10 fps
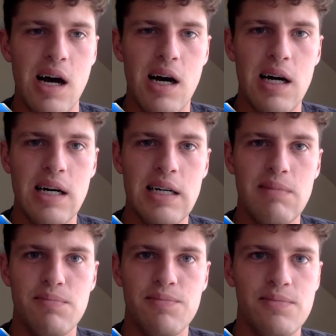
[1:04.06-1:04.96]

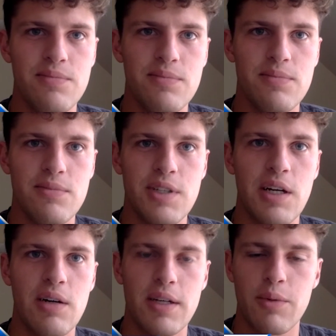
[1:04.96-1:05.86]
You
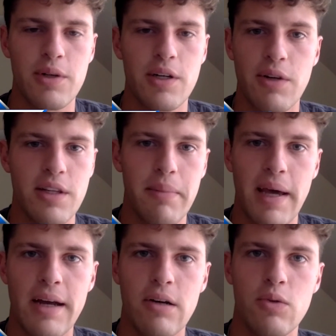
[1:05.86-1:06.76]
know, like we were going into
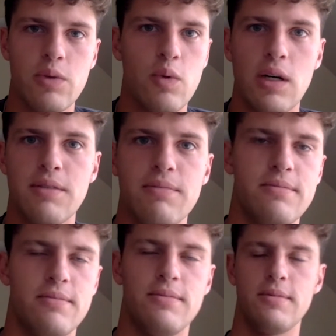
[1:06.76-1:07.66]
battle, we wanted to
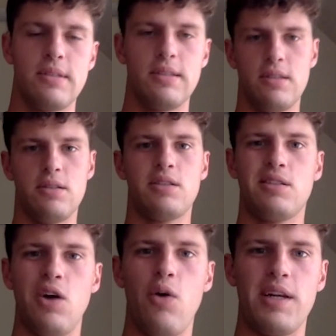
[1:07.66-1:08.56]

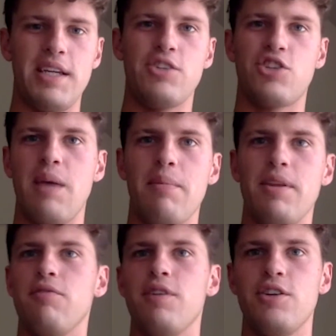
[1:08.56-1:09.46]
go into each game
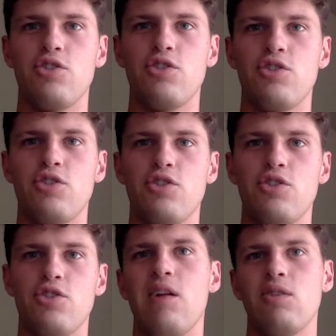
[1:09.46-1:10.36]
individually.
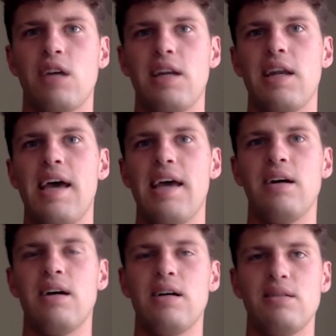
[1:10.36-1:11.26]
We're not looking
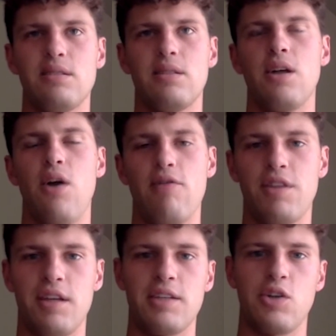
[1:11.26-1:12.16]
at you know,
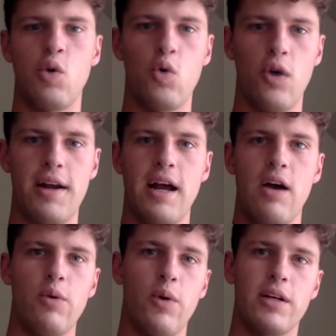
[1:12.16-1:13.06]
everything as a whole right
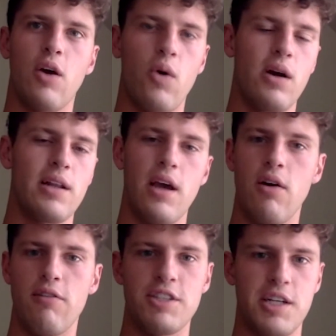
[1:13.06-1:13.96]
now. We want to go 1-0
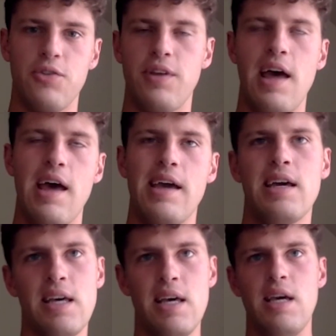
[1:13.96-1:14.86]
every single day,
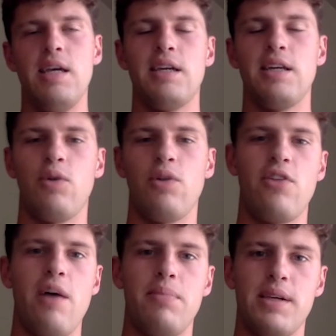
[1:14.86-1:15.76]
you know, whether
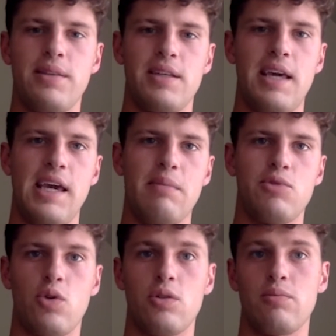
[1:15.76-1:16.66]
that be in the games
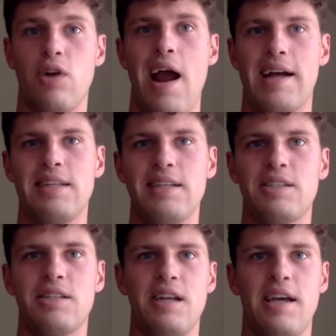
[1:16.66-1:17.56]
or in
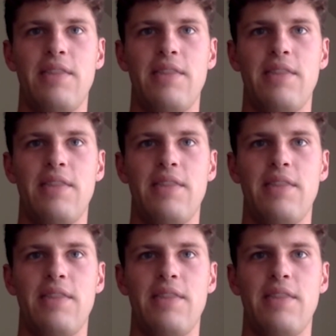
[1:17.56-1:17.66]
practice.